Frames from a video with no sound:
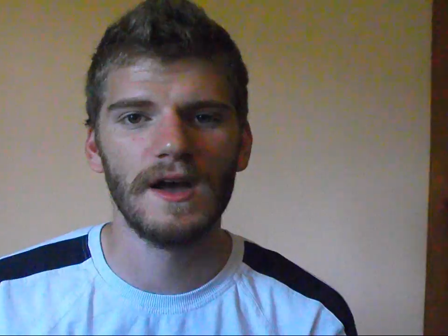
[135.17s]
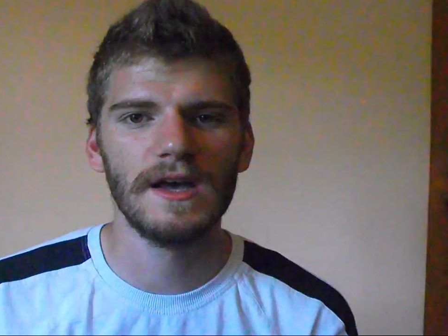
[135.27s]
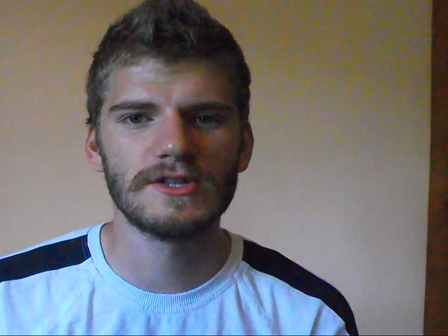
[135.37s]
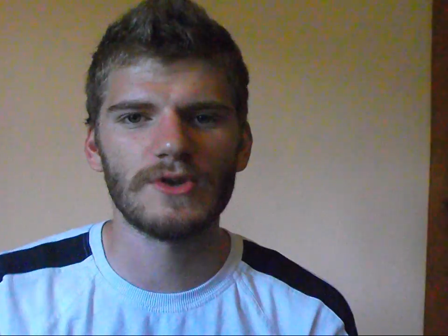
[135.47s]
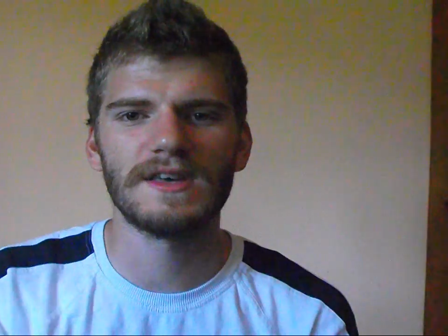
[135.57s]

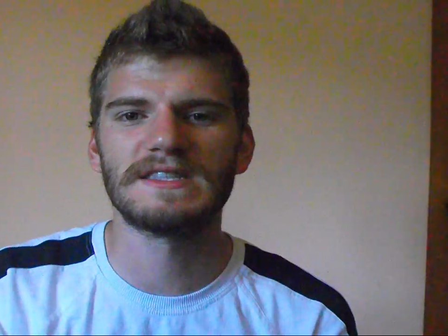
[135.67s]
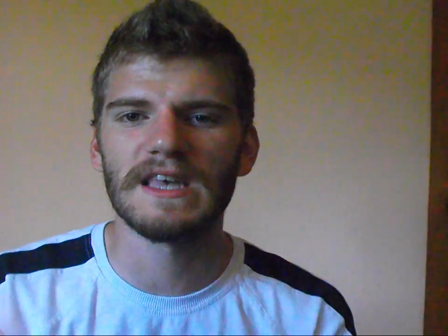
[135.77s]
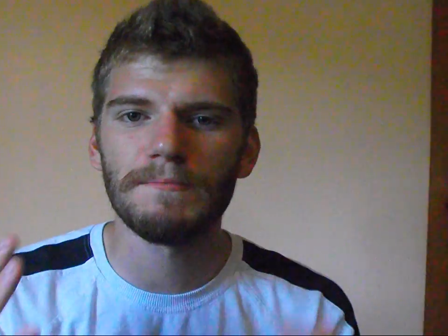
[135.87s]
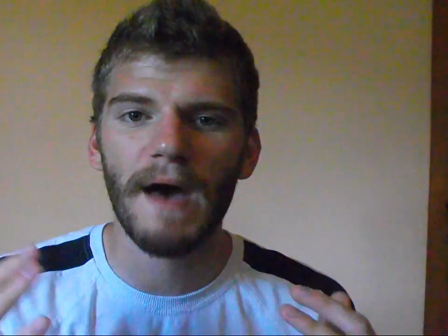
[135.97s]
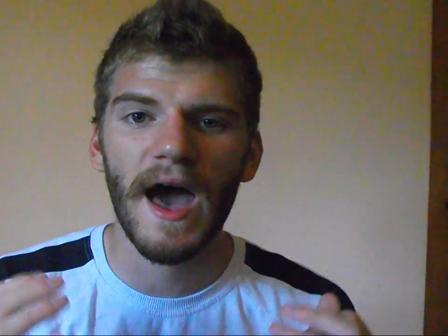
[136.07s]
so they
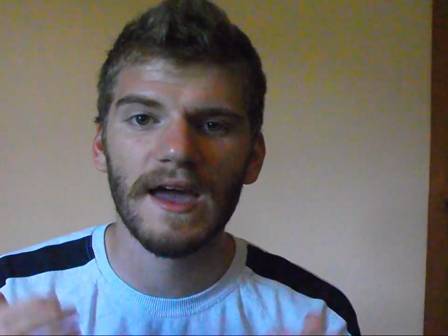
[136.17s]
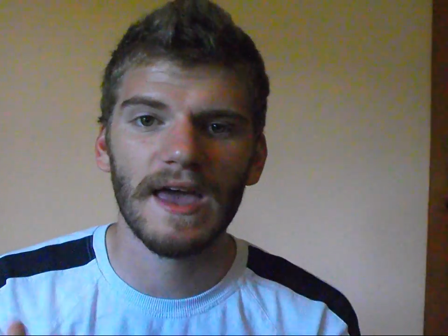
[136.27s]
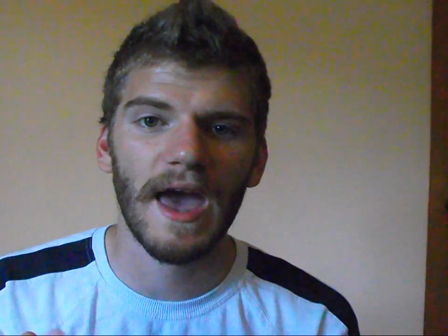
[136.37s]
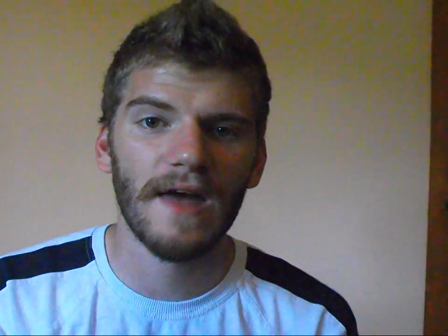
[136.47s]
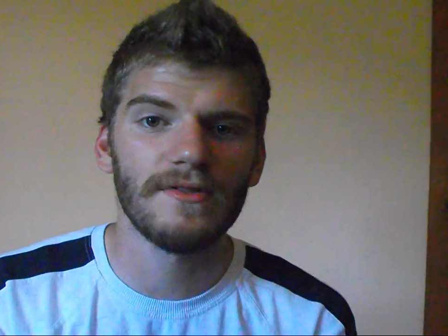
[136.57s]
sit back
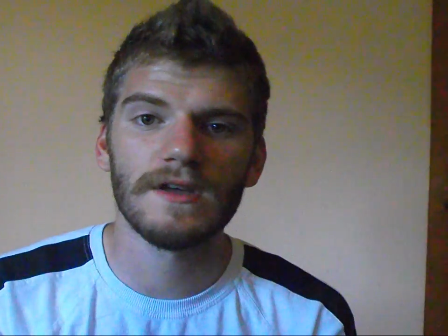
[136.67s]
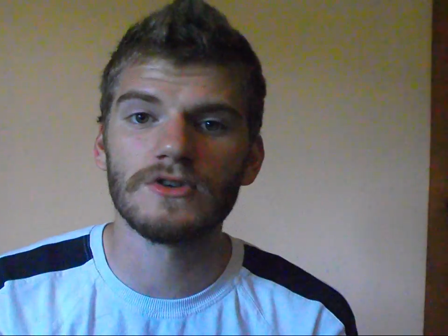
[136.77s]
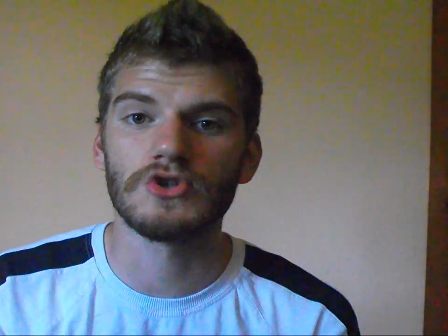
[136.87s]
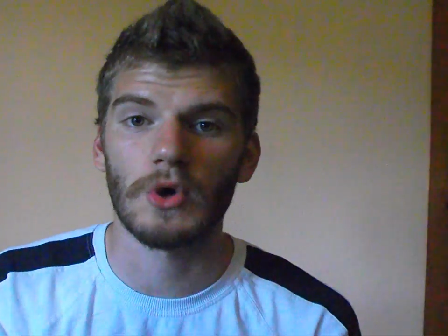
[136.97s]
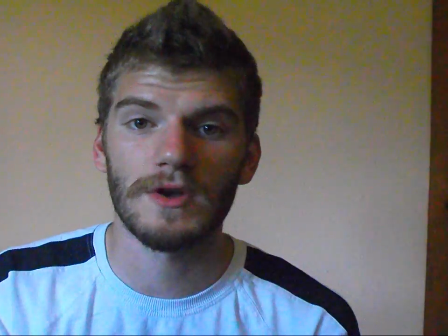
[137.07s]
and
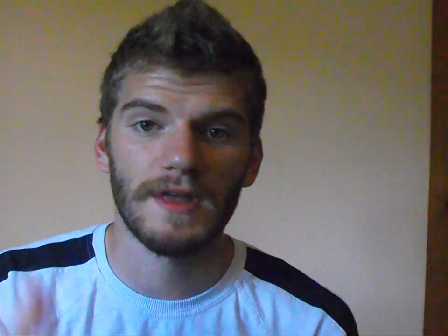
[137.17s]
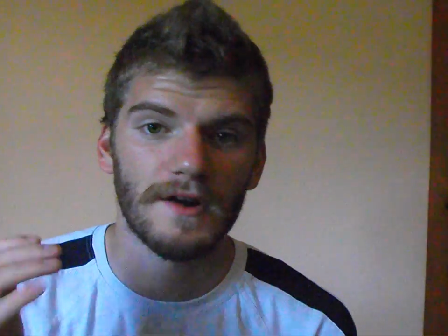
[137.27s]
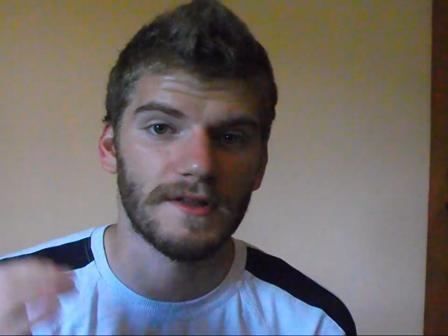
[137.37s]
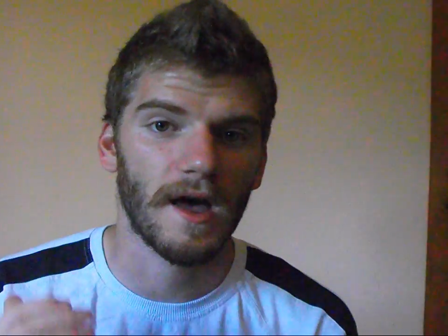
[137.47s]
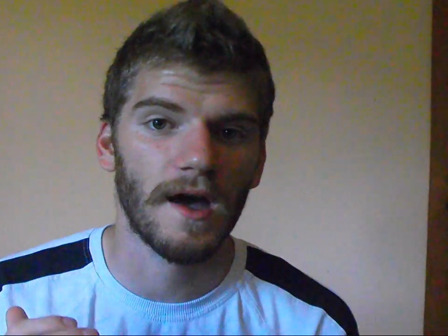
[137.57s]
enjoy
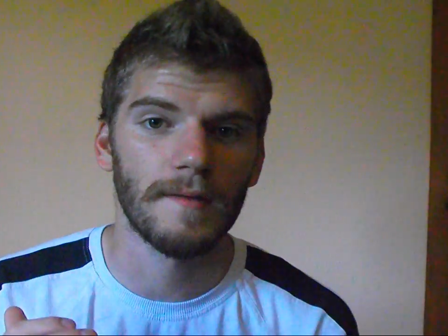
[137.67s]
their time.